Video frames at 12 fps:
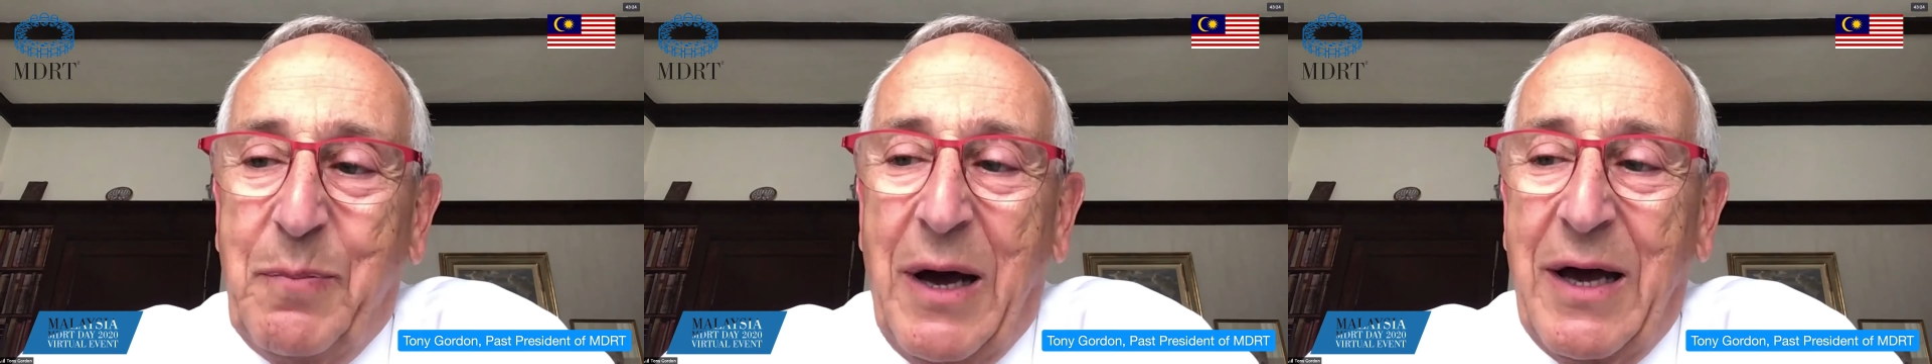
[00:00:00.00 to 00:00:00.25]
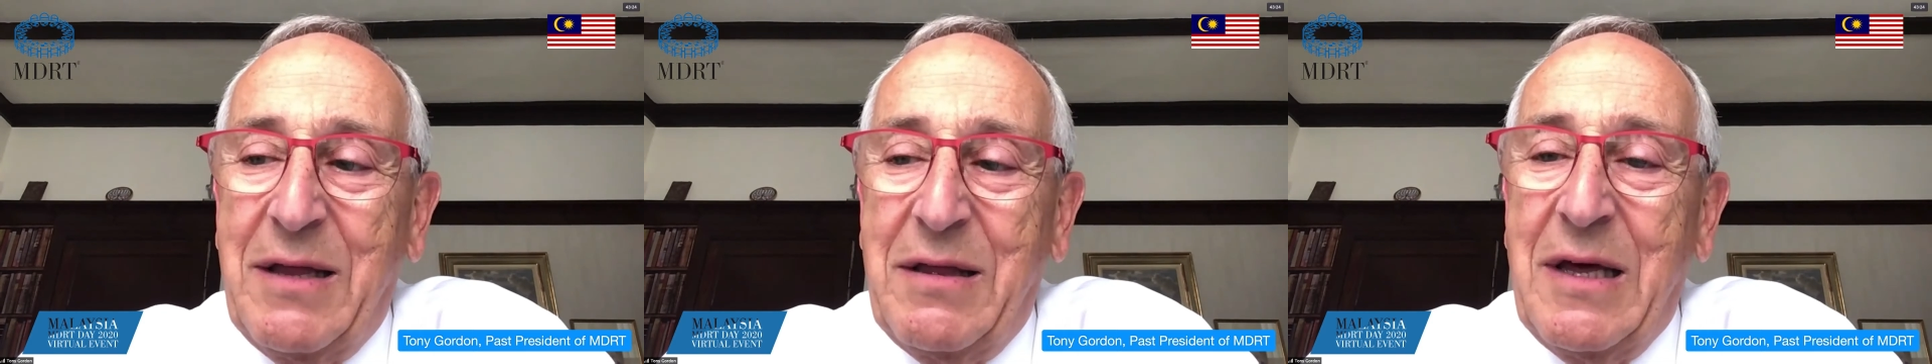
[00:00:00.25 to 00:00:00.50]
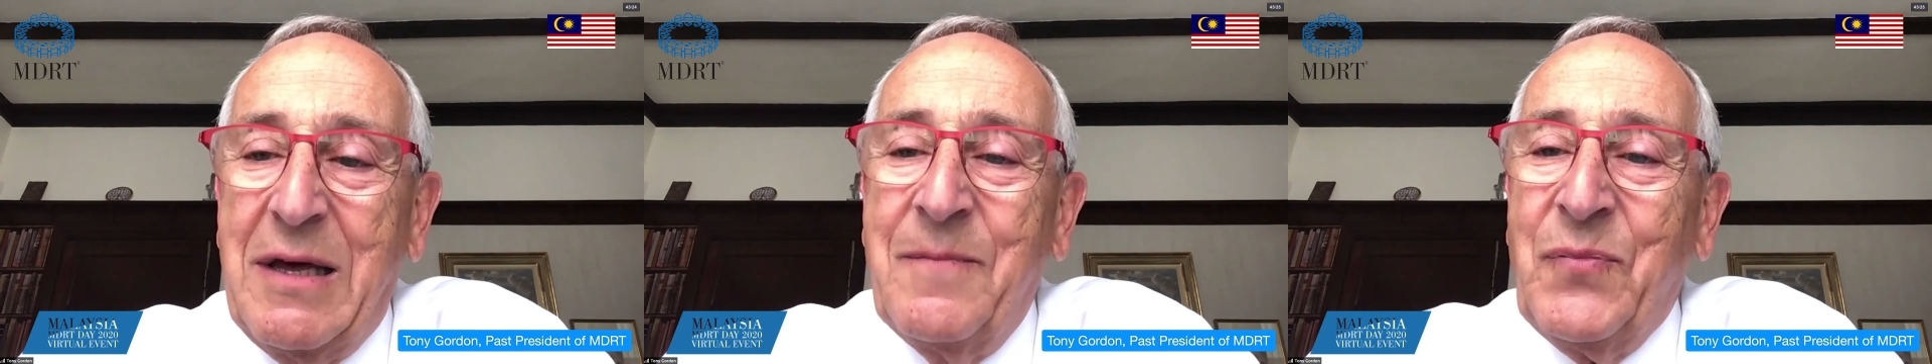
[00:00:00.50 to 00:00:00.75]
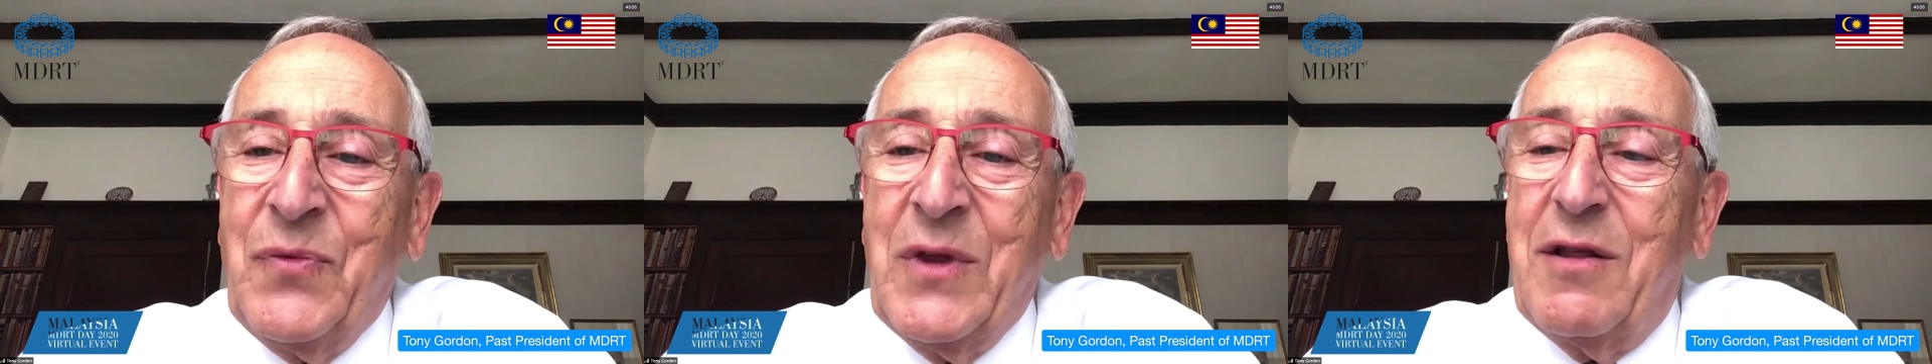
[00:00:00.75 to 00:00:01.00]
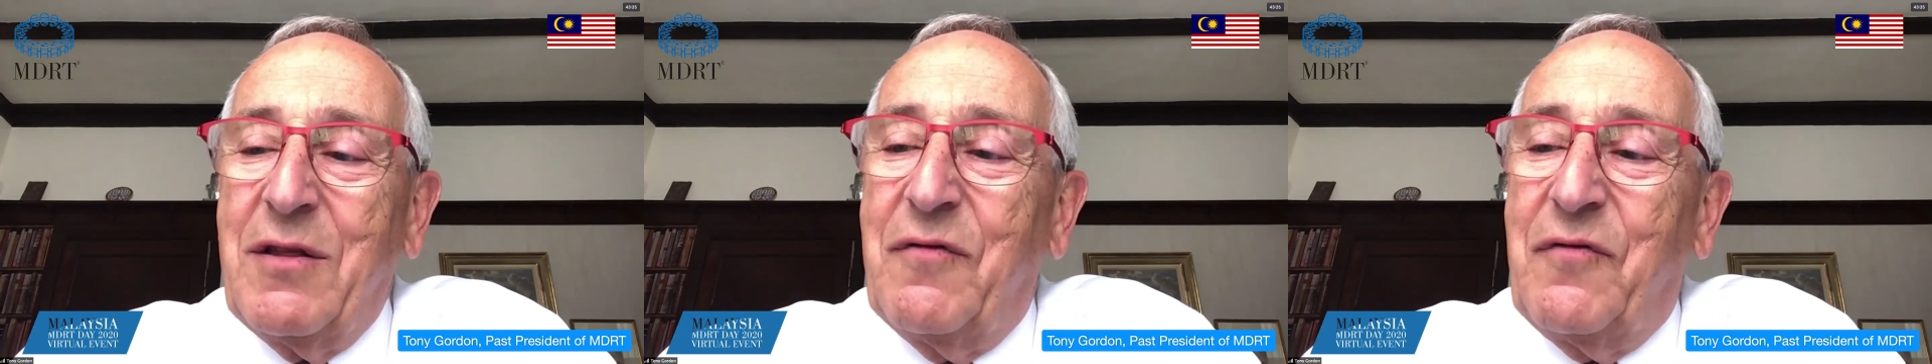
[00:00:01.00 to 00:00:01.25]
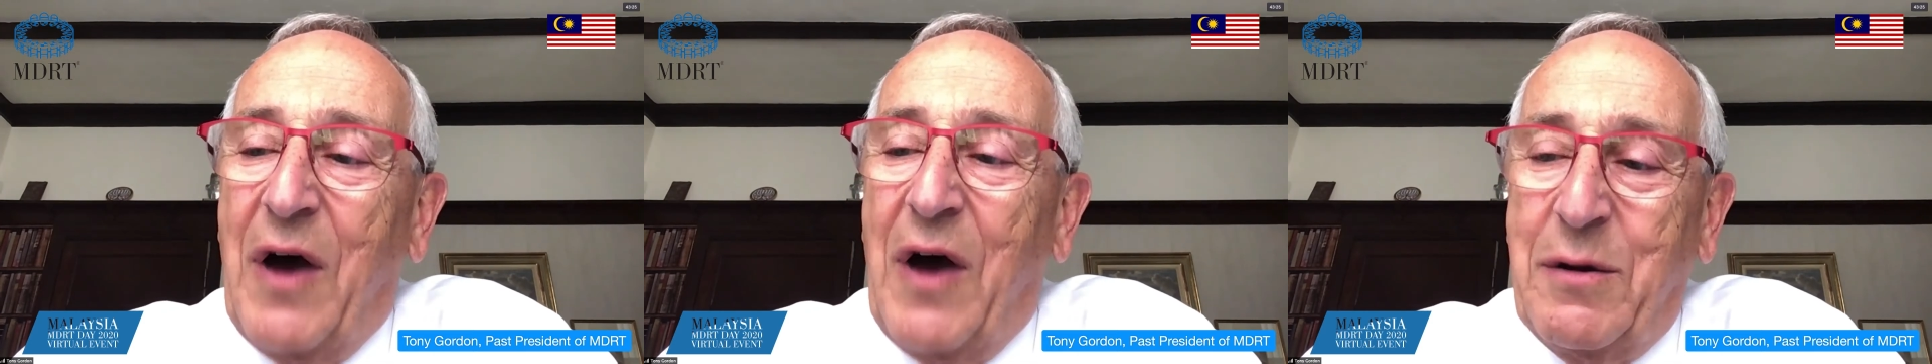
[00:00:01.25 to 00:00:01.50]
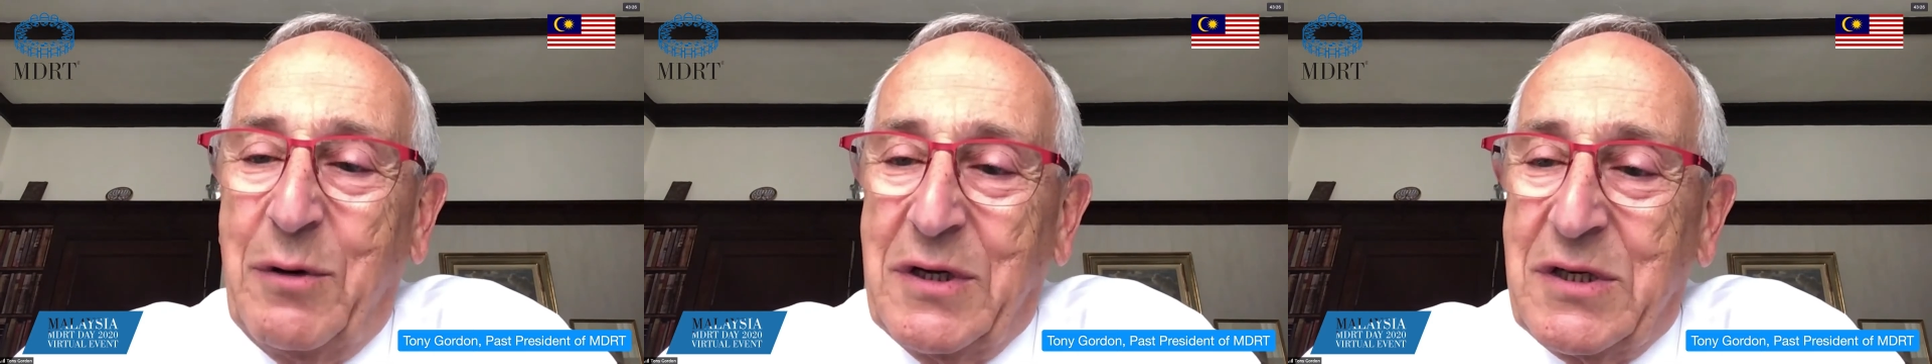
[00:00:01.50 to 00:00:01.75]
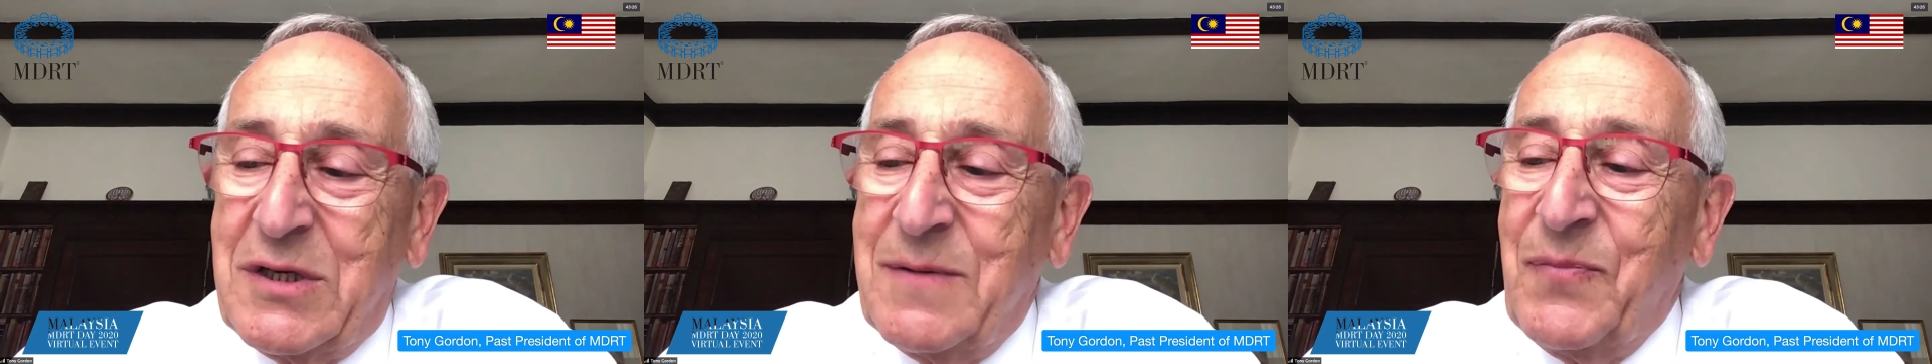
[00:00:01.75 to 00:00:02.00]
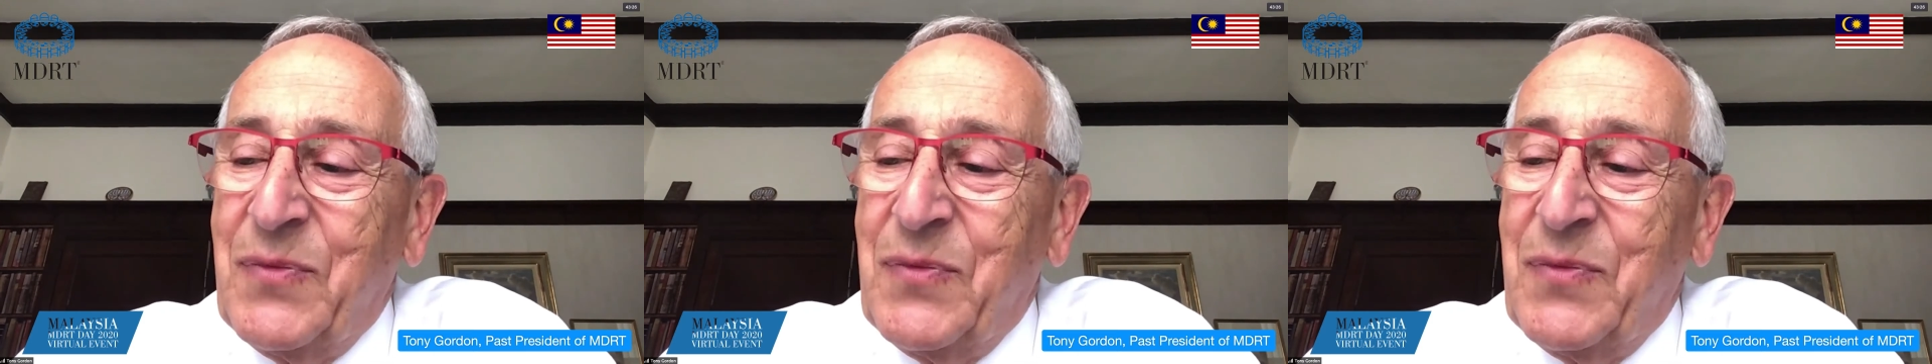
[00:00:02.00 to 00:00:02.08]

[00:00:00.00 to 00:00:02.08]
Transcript: by the virus.